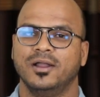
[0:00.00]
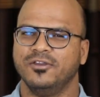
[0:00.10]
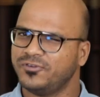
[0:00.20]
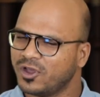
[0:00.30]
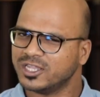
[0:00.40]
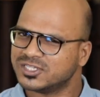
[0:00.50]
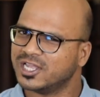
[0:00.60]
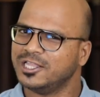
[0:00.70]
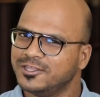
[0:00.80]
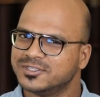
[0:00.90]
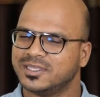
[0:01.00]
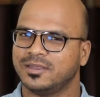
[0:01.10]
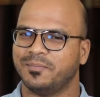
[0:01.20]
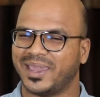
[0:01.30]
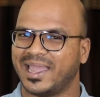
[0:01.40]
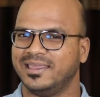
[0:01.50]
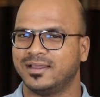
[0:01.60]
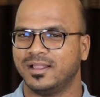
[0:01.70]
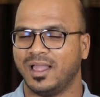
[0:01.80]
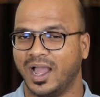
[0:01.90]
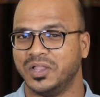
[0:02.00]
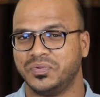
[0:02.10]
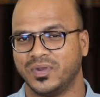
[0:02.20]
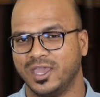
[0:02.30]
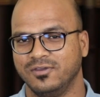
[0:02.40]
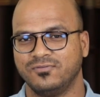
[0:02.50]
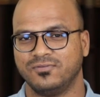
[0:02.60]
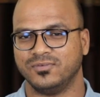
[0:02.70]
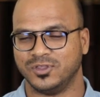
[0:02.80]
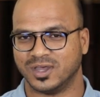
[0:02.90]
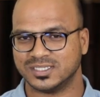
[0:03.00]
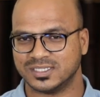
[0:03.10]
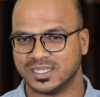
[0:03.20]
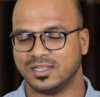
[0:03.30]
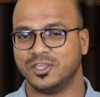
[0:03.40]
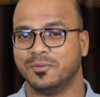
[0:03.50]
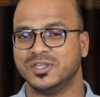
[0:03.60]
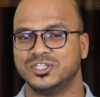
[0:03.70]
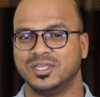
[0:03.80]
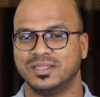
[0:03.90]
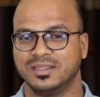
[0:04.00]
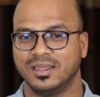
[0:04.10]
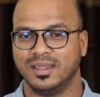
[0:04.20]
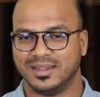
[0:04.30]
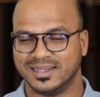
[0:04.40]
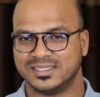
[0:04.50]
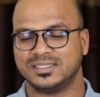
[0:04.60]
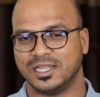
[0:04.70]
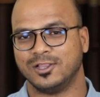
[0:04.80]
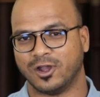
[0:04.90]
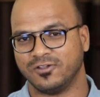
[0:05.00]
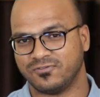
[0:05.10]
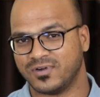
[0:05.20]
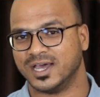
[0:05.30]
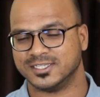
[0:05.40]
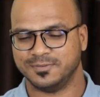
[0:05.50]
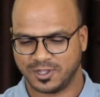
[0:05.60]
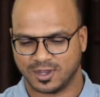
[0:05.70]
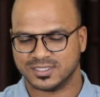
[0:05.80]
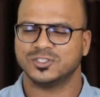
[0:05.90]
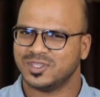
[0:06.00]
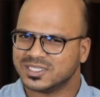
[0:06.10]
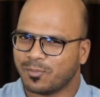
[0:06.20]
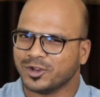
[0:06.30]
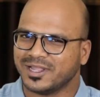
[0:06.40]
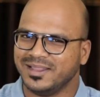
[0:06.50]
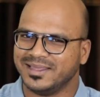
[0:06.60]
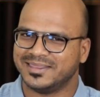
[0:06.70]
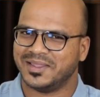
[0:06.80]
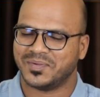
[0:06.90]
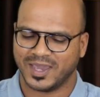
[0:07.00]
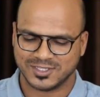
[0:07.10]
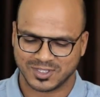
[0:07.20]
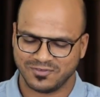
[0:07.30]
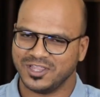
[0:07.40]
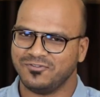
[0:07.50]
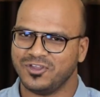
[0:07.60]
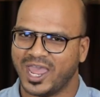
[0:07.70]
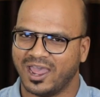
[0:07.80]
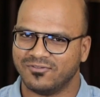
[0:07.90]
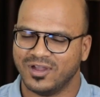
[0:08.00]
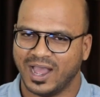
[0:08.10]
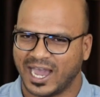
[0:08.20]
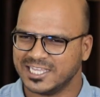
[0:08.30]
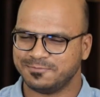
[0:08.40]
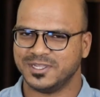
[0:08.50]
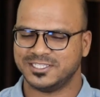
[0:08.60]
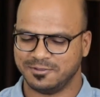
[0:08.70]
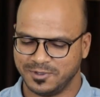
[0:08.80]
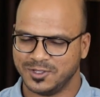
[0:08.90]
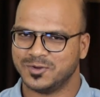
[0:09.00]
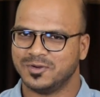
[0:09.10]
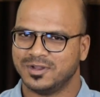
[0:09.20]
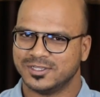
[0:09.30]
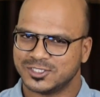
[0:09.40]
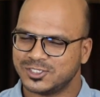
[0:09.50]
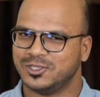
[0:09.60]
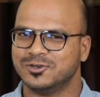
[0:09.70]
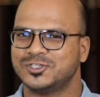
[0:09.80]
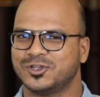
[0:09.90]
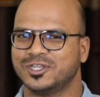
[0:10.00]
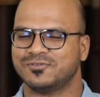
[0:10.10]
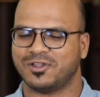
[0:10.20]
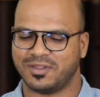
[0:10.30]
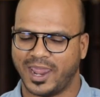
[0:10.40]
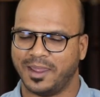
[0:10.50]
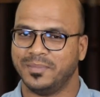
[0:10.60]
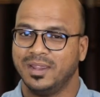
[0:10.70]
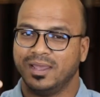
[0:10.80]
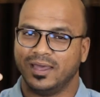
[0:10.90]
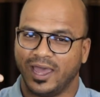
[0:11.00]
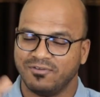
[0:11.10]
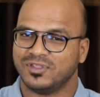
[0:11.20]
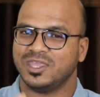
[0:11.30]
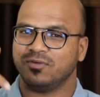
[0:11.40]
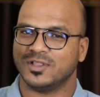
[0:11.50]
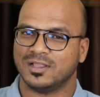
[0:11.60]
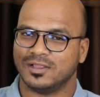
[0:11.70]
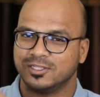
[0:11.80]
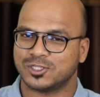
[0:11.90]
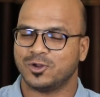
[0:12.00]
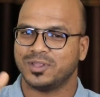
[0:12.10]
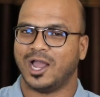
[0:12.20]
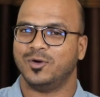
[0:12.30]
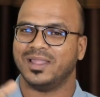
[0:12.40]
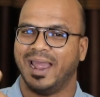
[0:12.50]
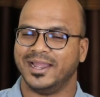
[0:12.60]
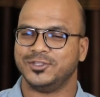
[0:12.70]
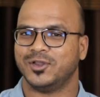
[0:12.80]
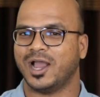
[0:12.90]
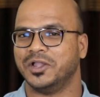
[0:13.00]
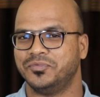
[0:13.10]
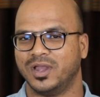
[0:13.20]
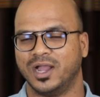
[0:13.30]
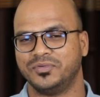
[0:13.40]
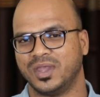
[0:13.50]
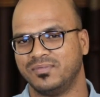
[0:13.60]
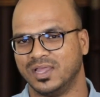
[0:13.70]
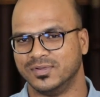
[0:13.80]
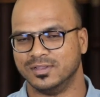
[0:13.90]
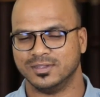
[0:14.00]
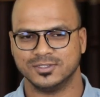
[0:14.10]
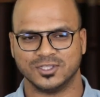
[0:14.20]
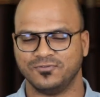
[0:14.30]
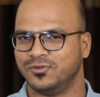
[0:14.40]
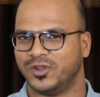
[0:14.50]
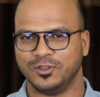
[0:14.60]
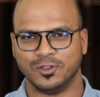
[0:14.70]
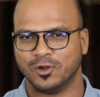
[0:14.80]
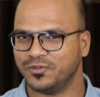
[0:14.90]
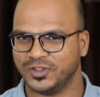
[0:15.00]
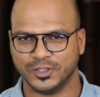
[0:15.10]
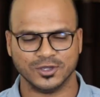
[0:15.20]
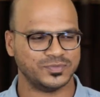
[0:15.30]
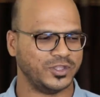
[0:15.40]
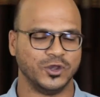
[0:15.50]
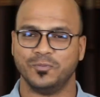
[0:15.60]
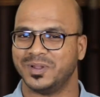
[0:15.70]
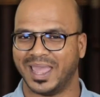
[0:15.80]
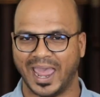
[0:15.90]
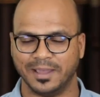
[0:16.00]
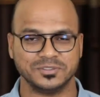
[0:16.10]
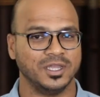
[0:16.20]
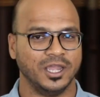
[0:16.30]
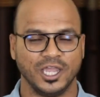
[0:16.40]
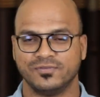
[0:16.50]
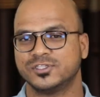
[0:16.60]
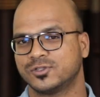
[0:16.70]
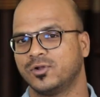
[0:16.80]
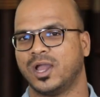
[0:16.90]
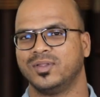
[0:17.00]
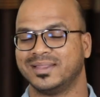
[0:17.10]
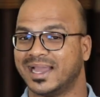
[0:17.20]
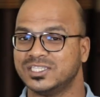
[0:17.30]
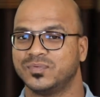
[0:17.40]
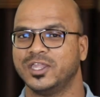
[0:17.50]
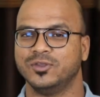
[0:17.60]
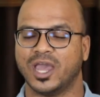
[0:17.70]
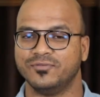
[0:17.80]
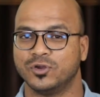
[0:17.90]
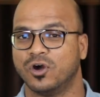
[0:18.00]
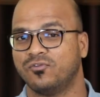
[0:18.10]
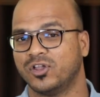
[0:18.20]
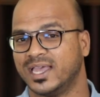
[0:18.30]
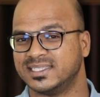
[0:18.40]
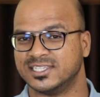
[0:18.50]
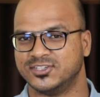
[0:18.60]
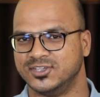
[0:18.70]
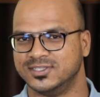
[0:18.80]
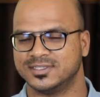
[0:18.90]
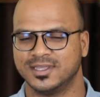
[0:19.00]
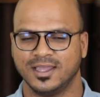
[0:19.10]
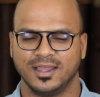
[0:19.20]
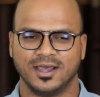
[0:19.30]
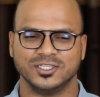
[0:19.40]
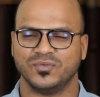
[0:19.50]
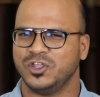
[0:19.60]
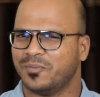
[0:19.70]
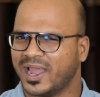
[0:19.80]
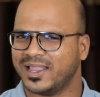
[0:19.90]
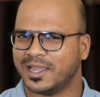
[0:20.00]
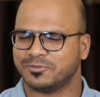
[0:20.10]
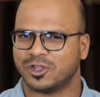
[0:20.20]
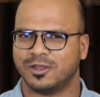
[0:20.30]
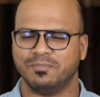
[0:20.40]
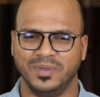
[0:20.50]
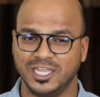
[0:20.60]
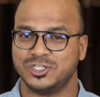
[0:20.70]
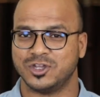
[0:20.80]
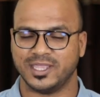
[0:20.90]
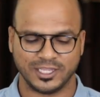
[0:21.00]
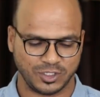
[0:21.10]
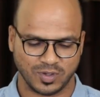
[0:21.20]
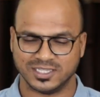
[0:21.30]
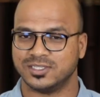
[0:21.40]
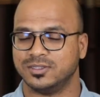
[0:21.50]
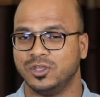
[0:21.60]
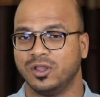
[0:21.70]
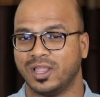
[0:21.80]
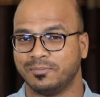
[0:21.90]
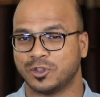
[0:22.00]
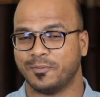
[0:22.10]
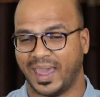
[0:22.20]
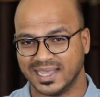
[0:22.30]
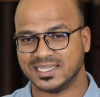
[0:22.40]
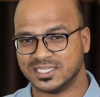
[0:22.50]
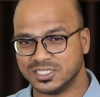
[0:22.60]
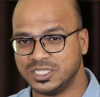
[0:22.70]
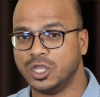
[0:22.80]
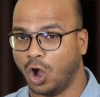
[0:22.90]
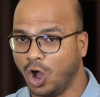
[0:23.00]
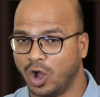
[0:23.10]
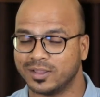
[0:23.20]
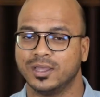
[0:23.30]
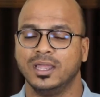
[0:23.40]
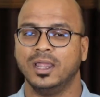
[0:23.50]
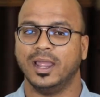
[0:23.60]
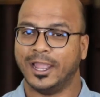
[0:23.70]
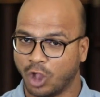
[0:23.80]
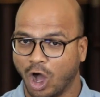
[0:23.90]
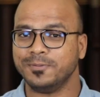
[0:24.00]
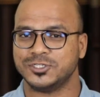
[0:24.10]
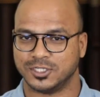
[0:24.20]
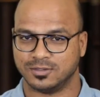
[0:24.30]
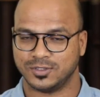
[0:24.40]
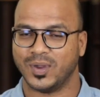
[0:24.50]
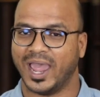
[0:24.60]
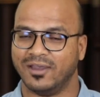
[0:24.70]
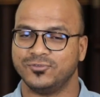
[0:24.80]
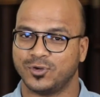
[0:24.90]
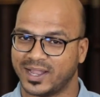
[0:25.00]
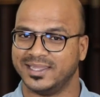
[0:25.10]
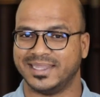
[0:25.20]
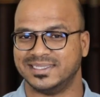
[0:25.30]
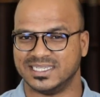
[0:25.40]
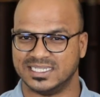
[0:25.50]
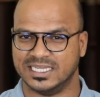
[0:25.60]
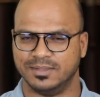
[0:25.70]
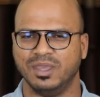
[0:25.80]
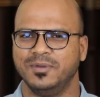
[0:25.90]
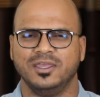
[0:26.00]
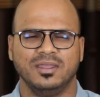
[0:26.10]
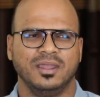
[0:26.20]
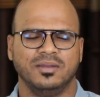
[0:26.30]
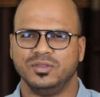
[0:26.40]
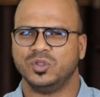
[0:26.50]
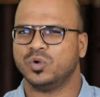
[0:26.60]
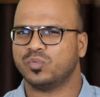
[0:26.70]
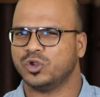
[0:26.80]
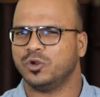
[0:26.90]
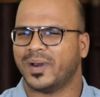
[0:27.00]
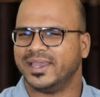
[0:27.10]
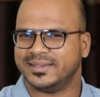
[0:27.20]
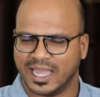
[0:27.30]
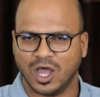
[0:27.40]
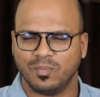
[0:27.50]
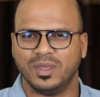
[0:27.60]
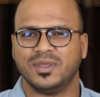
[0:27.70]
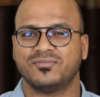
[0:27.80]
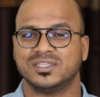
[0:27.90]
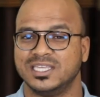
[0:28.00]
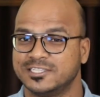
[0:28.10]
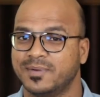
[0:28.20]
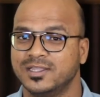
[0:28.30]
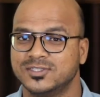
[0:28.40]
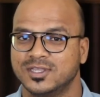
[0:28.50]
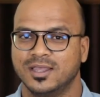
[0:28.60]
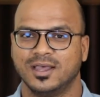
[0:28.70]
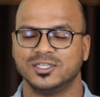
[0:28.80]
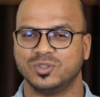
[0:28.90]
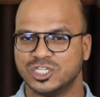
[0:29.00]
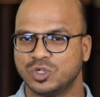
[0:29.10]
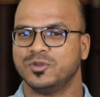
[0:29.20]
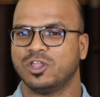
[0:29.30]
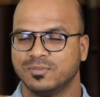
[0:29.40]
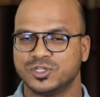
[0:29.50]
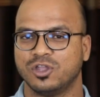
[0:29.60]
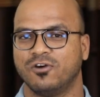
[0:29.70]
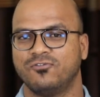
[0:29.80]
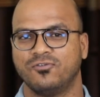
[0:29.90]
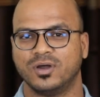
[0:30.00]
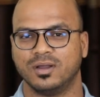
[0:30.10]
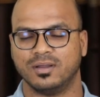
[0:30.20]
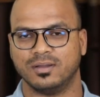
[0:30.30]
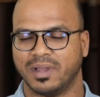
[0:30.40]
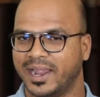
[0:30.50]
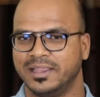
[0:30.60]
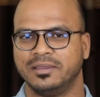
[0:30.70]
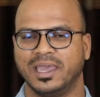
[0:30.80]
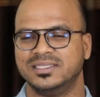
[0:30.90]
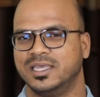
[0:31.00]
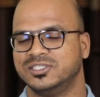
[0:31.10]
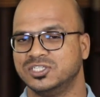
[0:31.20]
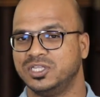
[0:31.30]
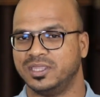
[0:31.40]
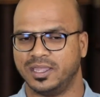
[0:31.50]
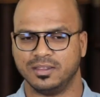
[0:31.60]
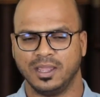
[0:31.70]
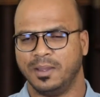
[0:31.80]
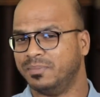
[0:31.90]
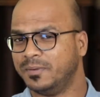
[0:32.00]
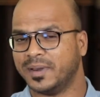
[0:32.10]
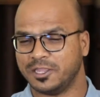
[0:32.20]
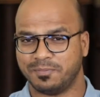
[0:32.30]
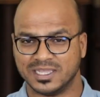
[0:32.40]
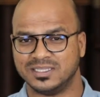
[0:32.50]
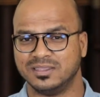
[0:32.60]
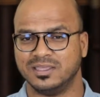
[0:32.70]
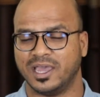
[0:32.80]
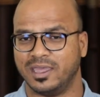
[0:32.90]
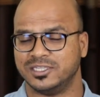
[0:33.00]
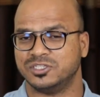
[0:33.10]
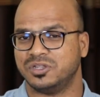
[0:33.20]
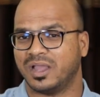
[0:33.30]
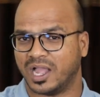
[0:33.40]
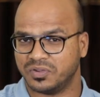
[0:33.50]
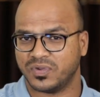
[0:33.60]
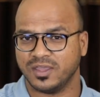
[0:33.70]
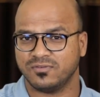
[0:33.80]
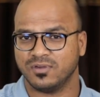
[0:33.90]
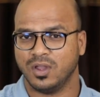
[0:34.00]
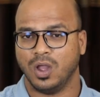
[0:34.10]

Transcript: if you are still using mechanical hard drive, you're still, your machine is still not fast because, so there's a bottleneck there, right? So even if you have high speed CPU, huge storage for RAM, everything will slow down at your hard, hard drive level. So if you, when you load Windows, when you open apps, it will slow down and that's where you have to go for SSDs. Uh, so when you buy a laptop, make sure that you, your laptop has SSD or an option to have to connect SSD. Maybe you don't want to buy it now, maybe after six months. Uh, so there should be an option of uh, handling SSD there, maybe by replacing the existing hard drive